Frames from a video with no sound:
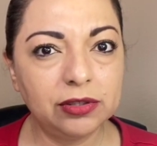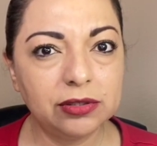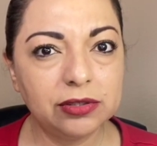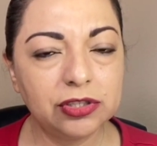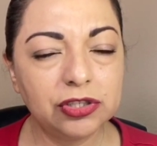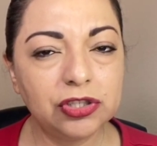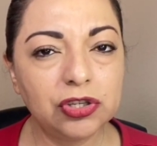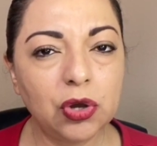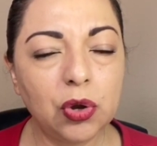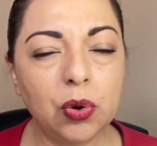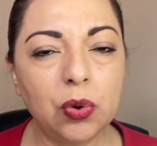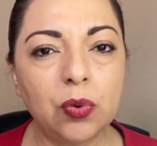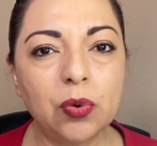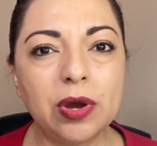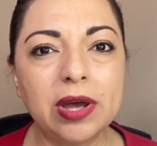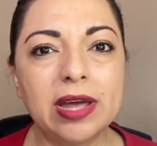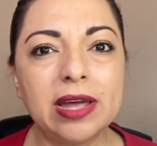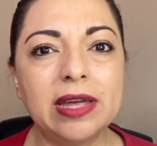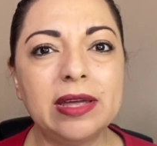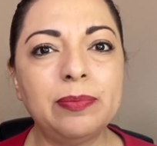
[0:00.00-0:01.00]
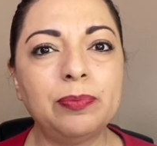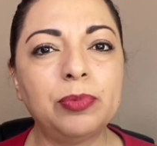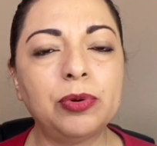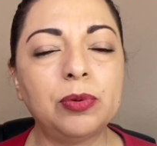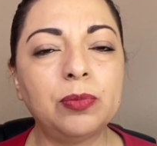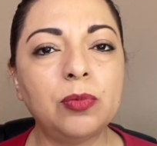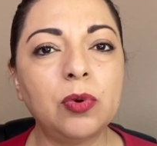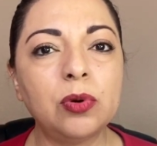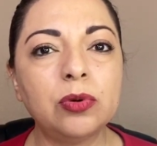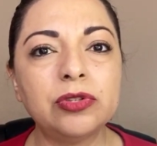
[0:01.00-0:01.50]
So it
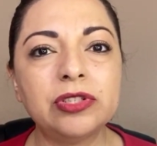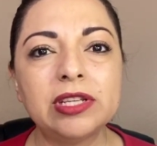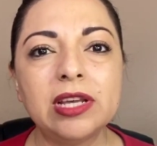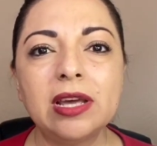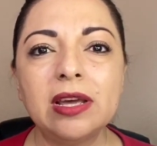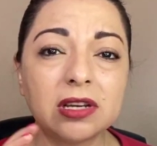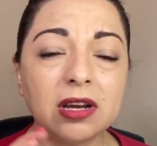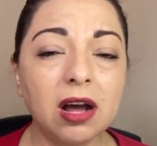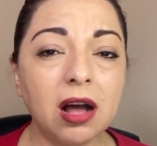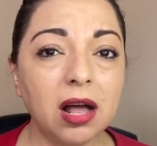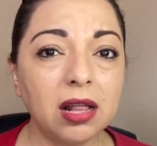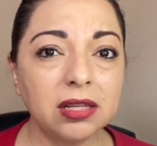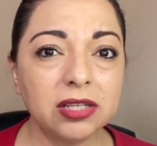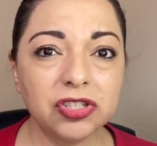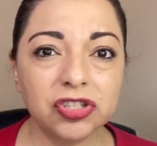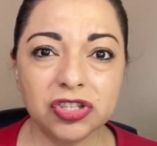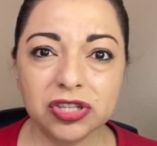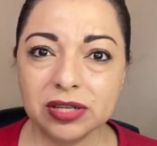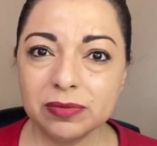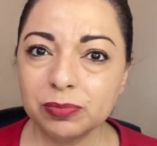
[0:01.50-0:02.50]
promotes collagen